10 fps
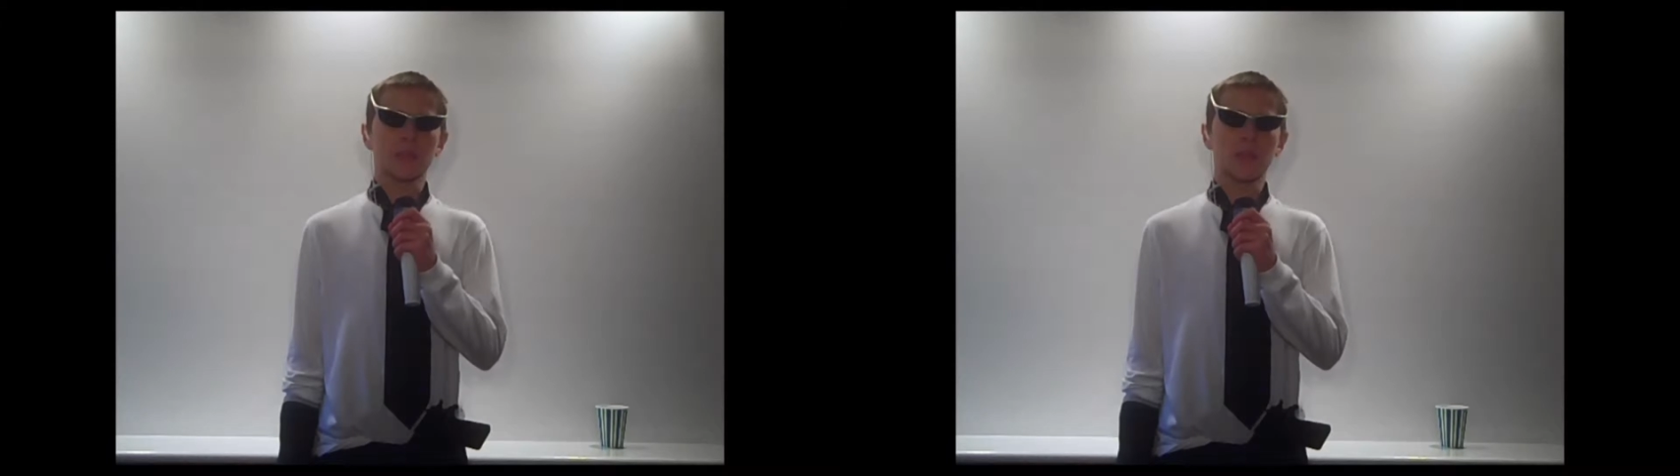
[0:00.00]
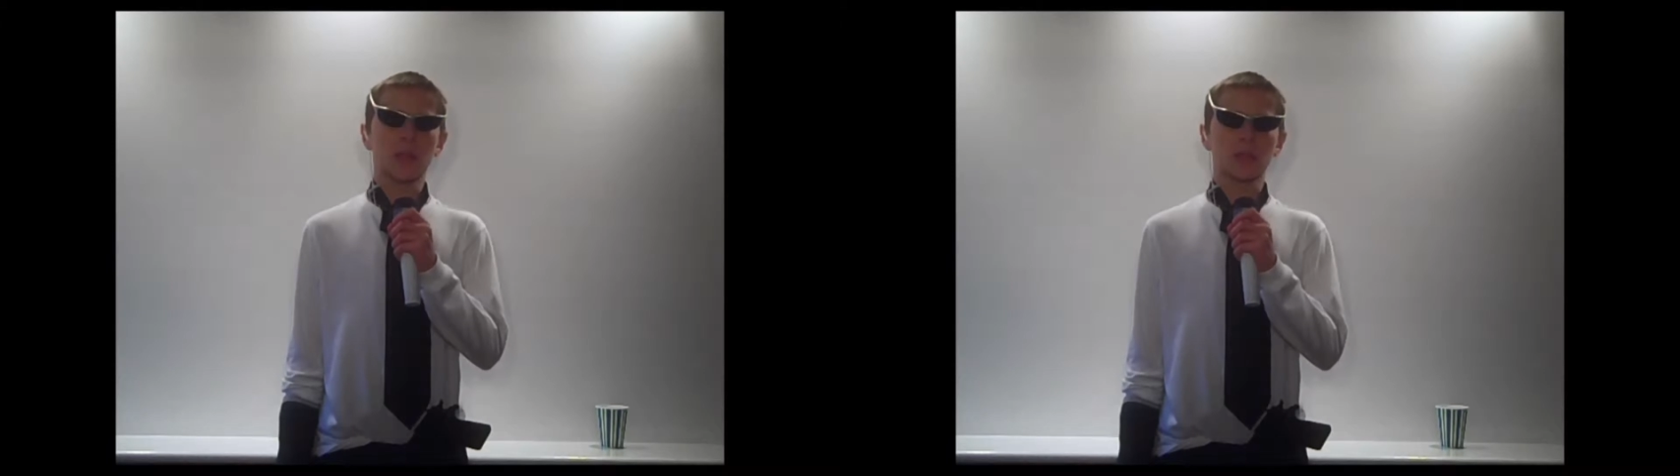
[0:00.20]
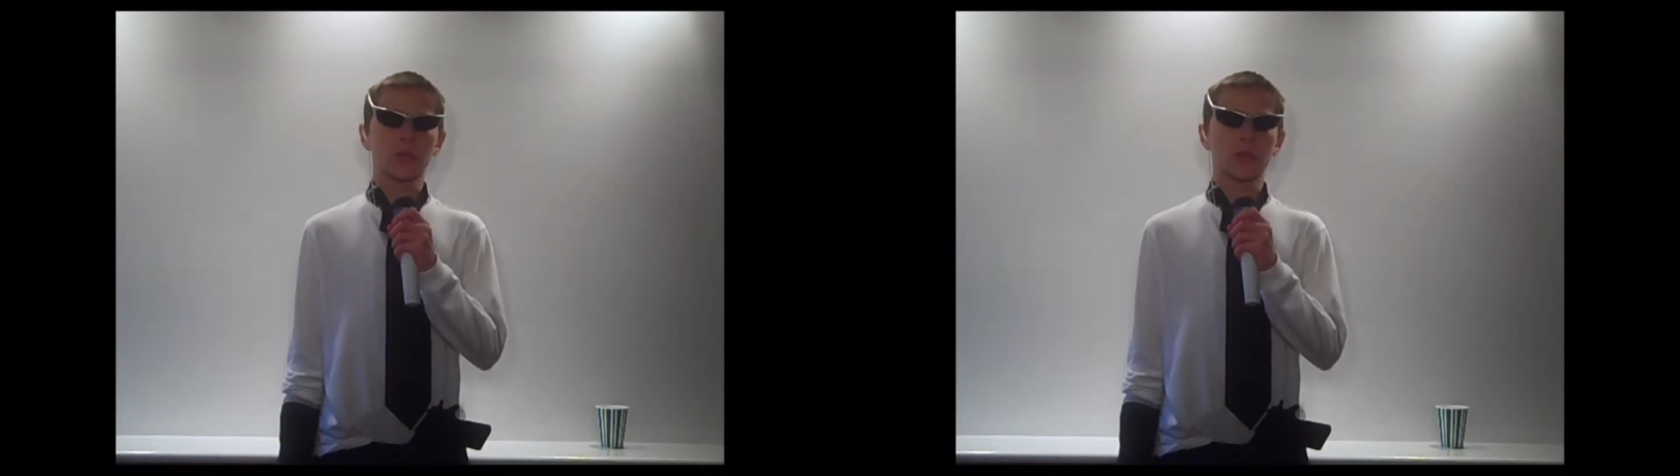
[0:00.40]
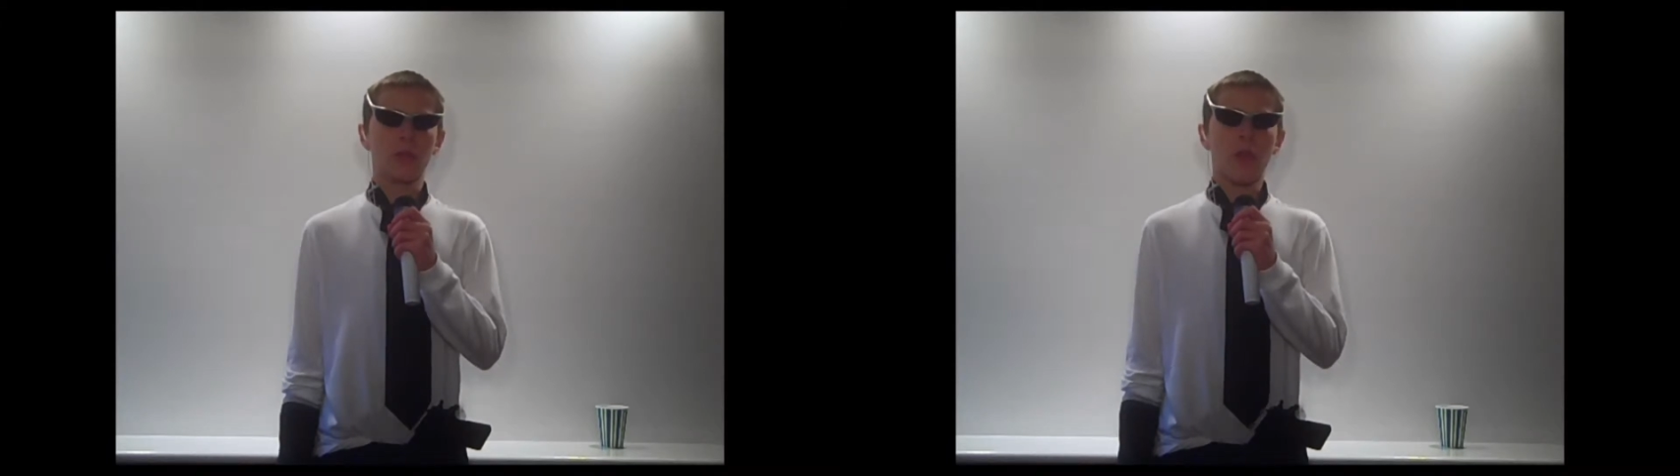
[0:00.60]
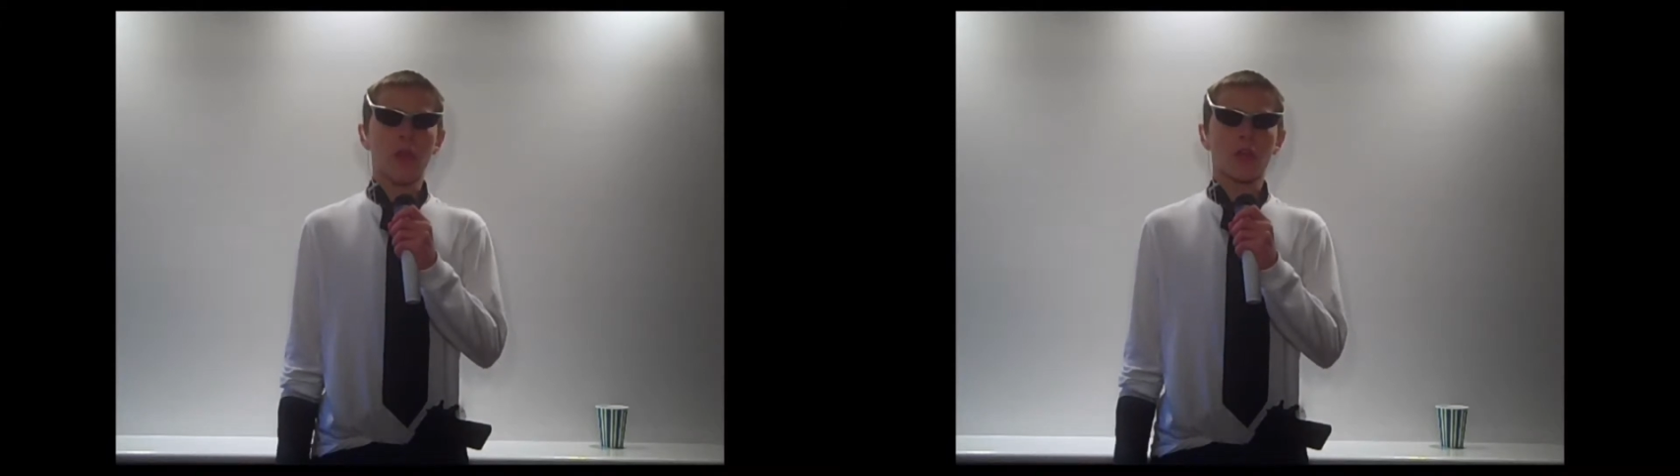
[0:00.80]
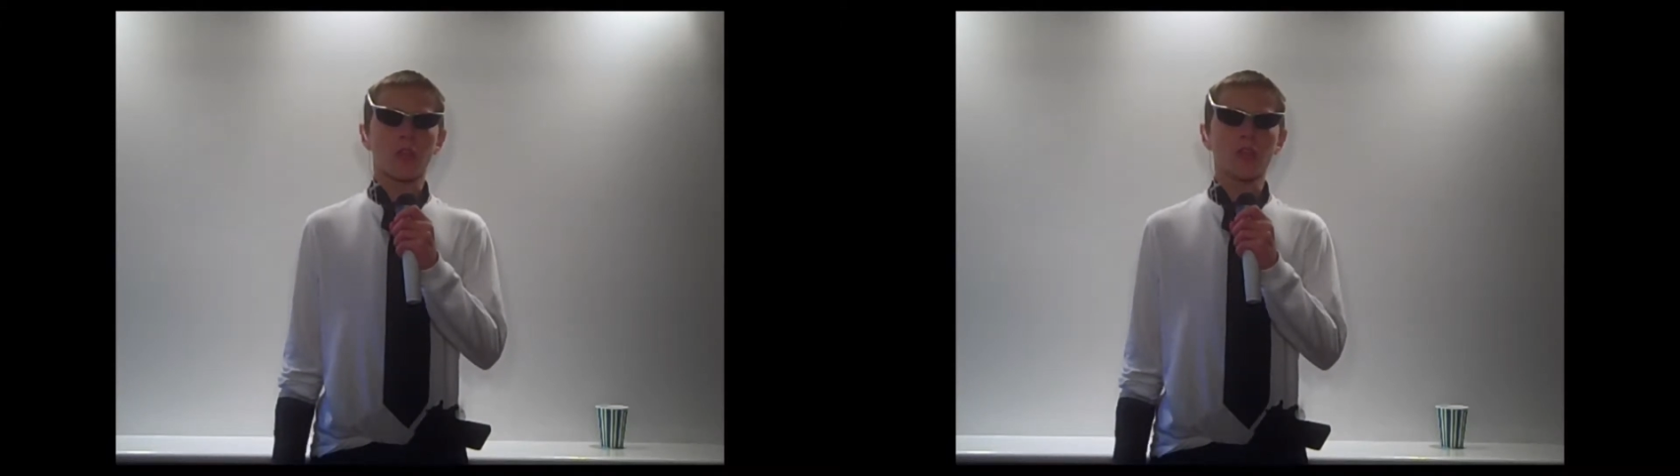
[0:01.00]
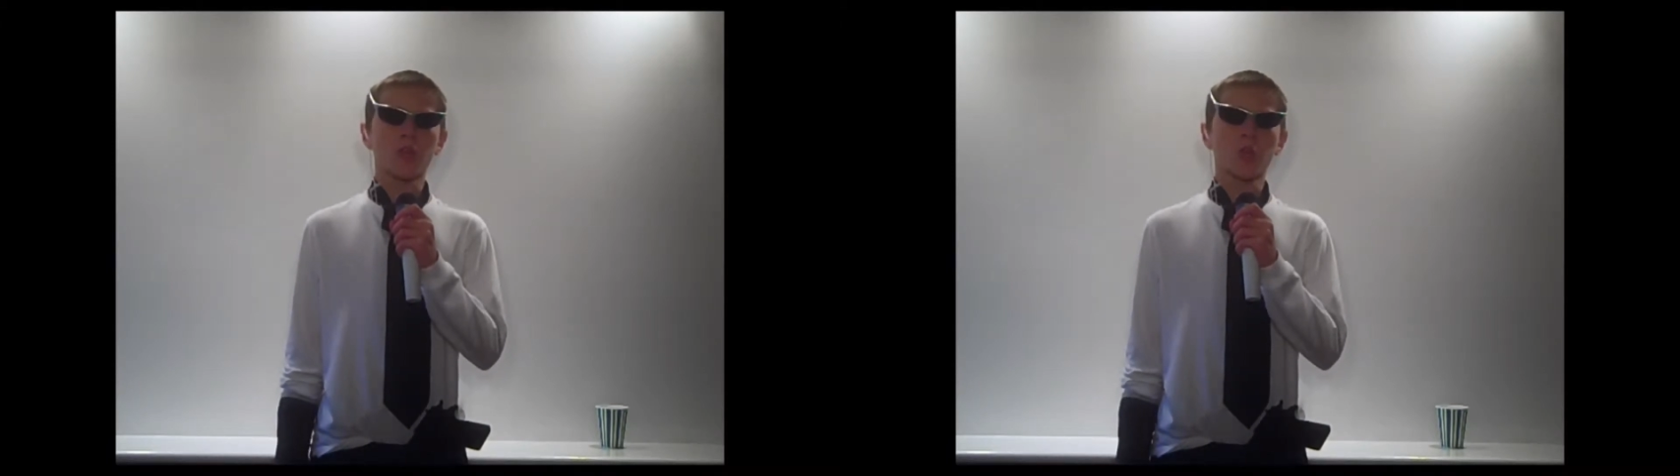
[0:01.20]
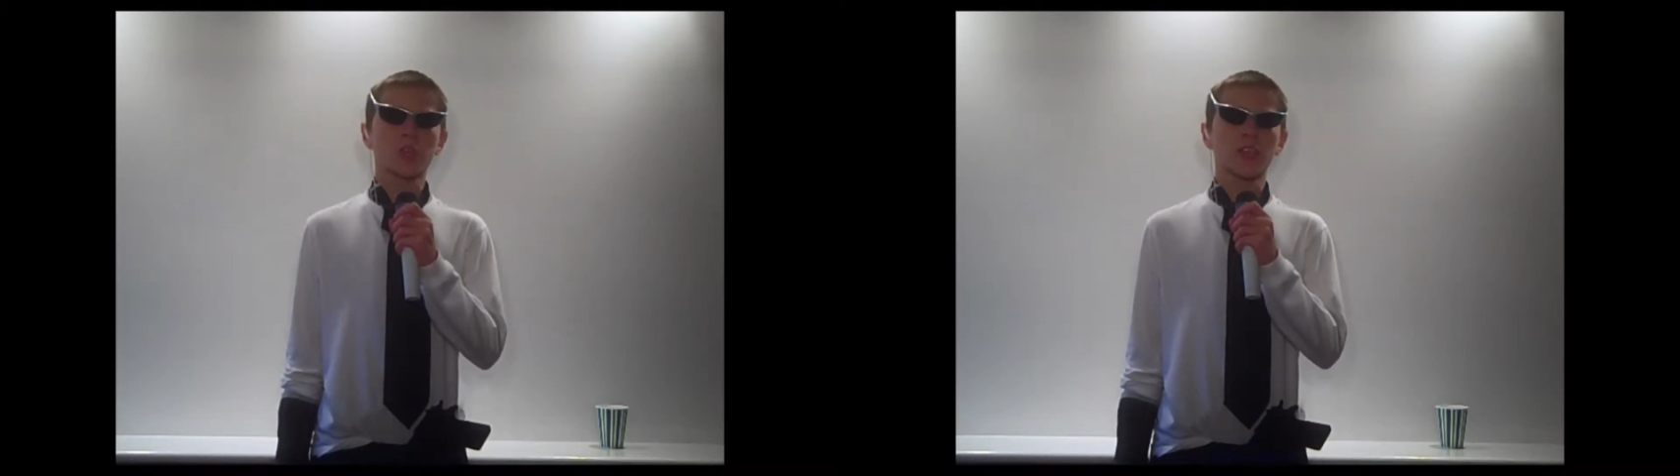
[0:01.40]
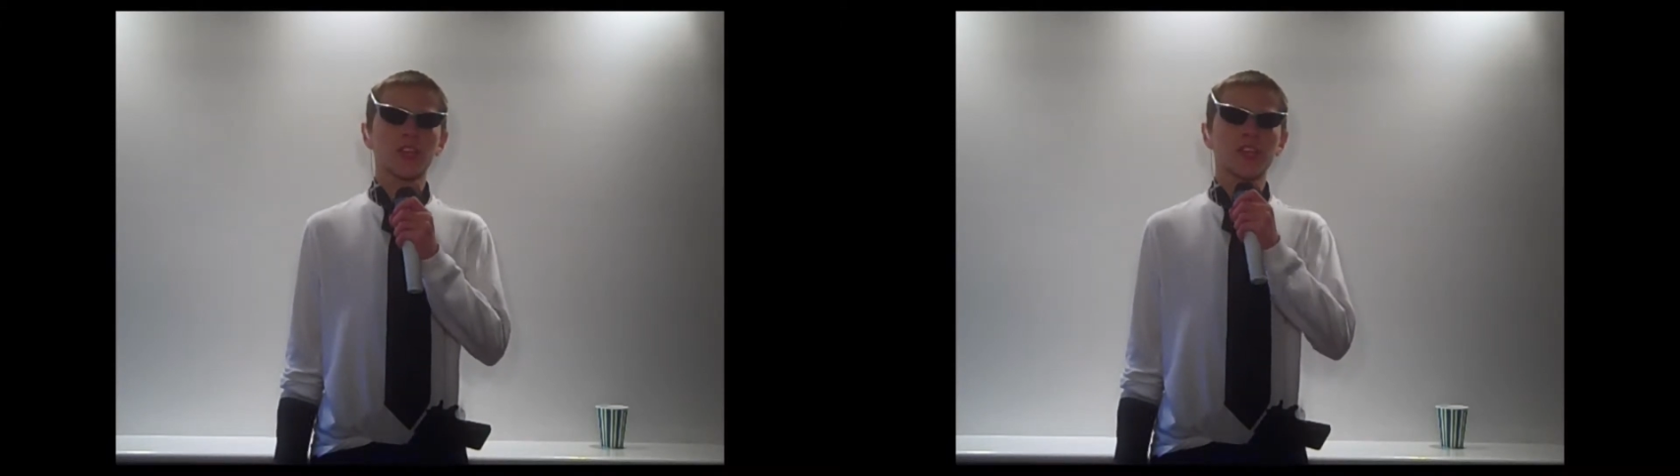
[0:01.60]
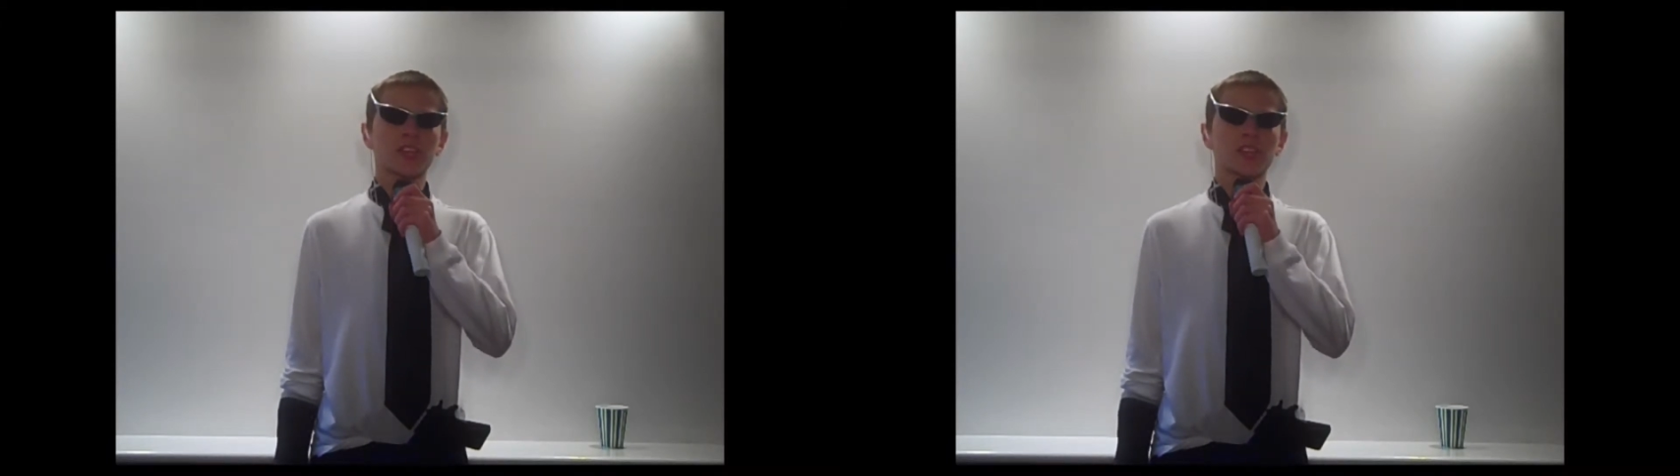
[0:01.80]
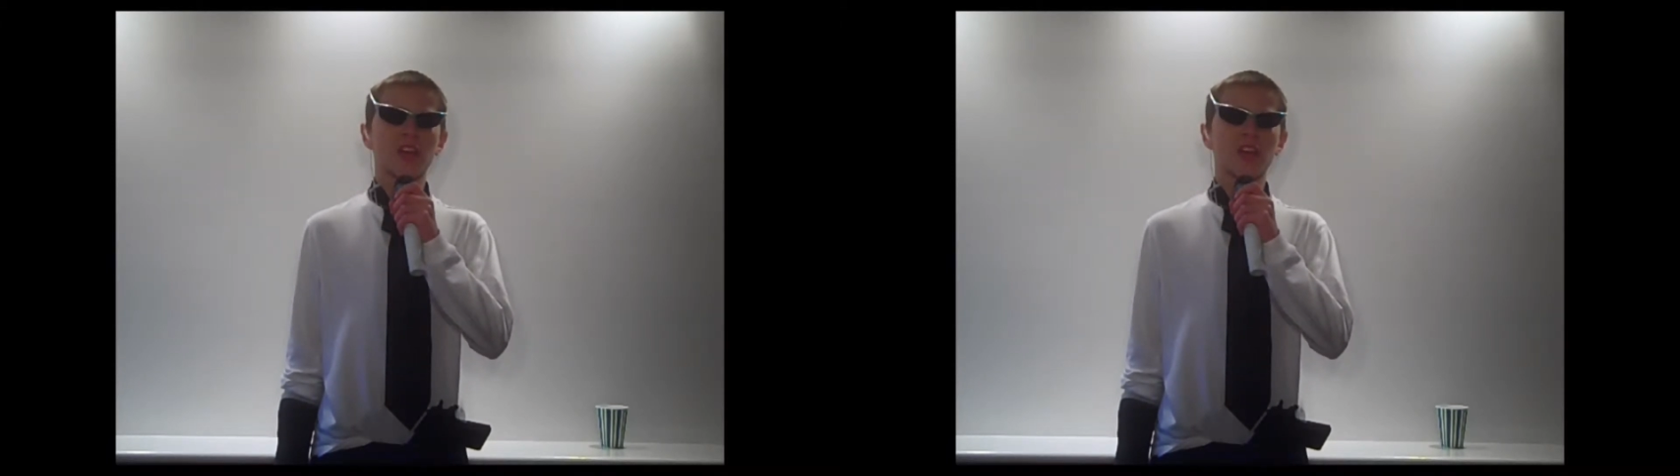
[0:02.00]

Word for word: and welcome the nucleus